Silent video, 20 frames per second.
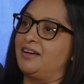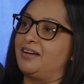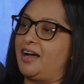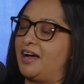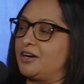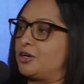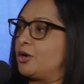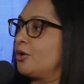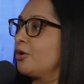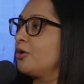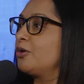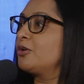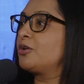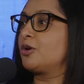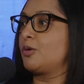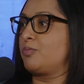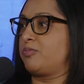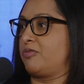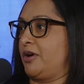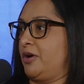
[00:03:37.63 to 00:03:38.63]
God heard
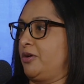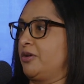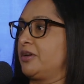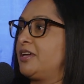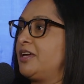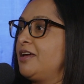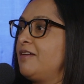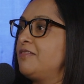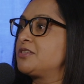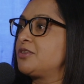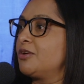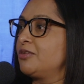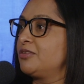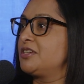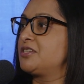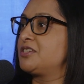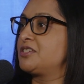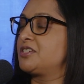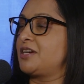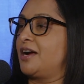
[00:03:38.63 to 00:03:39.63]
her prayer, gives her
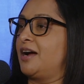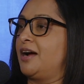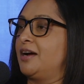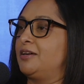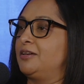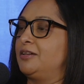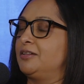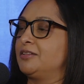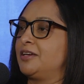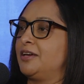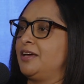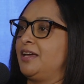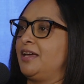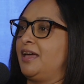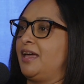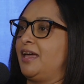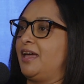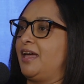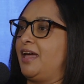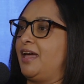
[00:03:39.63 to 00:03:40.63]
this child.
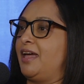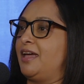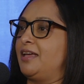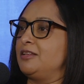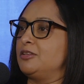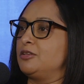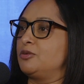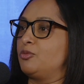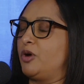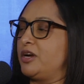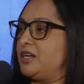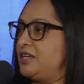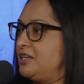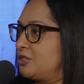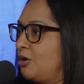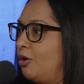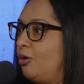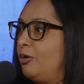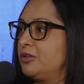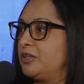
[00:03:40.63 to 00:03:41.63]
And when
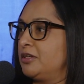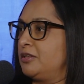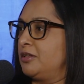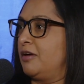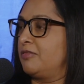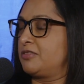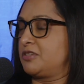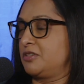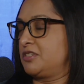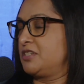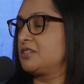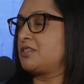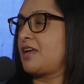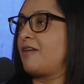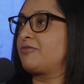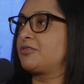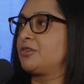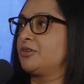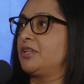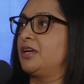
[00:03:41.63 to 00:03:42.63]
he's old enough, so it says
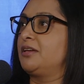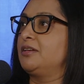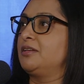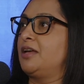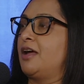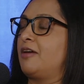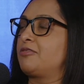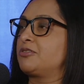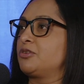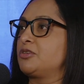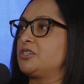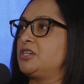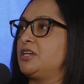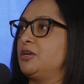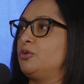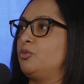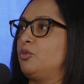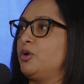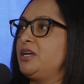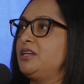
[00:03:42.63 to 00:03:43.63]
after she
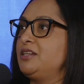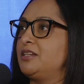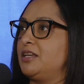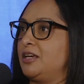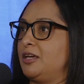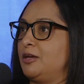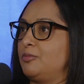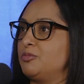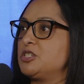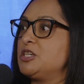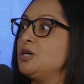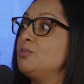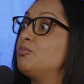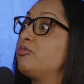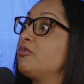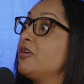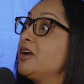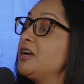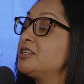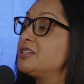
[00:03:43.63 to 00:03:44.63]
had weaned him, she
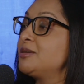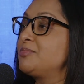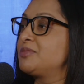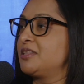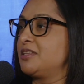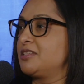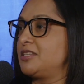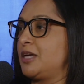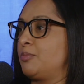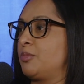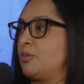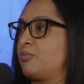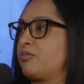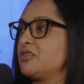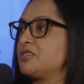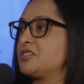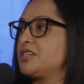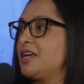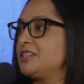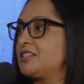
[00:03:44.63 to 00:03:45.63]
brings him to the temple,
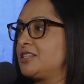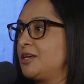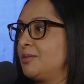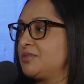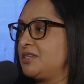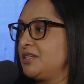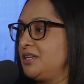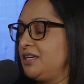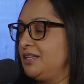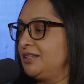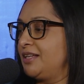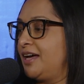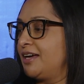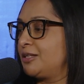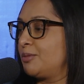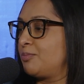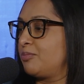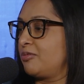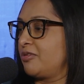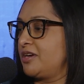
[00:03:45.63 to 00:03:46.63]
presents him to Eli
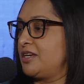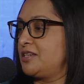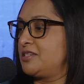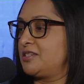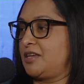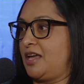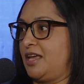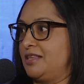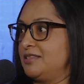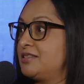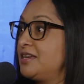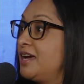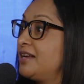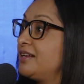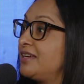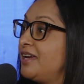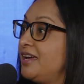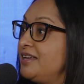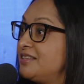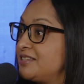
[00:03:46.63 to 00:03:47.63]
the priest, and
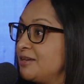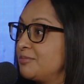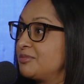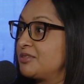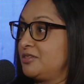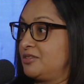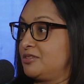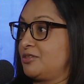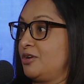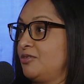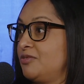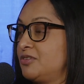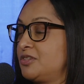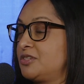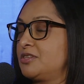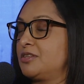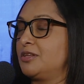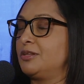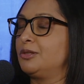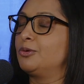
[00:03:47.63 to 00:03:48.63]
dedicates him to the
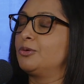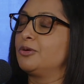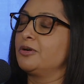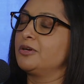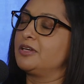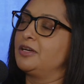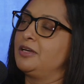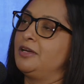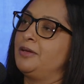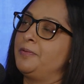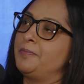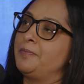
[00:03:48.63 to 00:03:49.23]
service to the Lord.